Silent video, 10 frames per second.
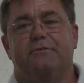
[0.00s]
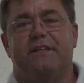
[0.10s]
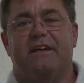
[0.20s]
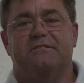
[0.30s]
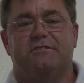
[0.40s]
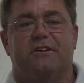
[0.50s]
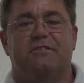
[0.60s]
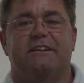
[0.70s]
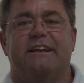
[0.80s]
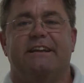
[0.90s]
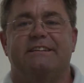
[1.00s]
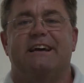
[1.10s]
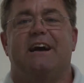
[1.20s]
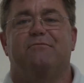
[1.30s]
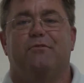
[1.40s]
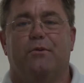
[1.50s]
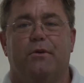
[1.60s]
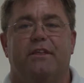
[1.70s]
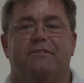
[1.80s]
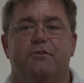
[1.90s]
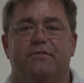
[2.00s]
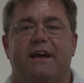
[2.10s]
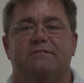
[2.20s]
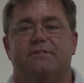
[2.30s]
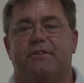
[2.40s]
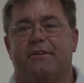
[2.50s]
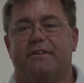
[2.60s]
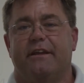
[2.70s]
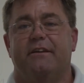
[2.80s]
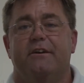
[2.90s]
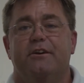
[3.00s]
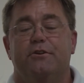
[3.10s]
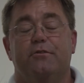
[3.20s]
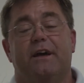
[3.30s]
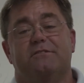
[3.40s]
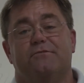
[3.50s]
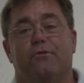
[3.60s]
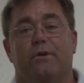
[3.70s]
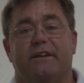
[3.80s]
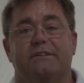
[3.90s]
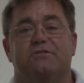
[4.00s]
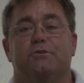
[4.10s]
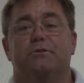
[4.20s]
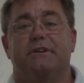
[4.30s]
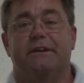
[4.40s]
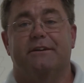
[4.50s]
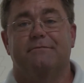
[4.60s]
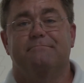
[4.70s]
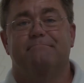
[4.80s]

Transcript: 2013 in time for the 2013-2014 school year.